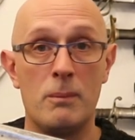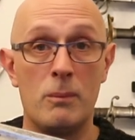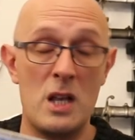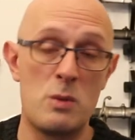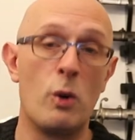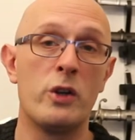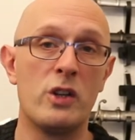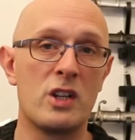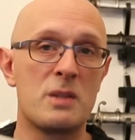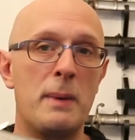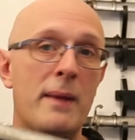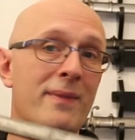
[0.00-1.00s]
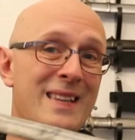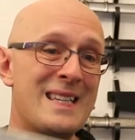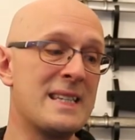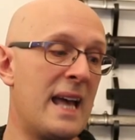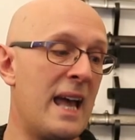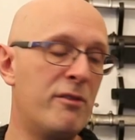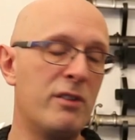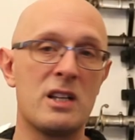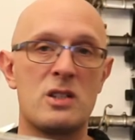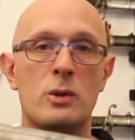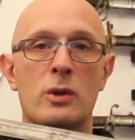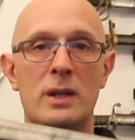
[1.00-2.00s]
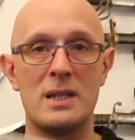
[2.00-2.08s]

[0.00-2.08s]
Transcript: It's what you'd expect. This is a heavier sword.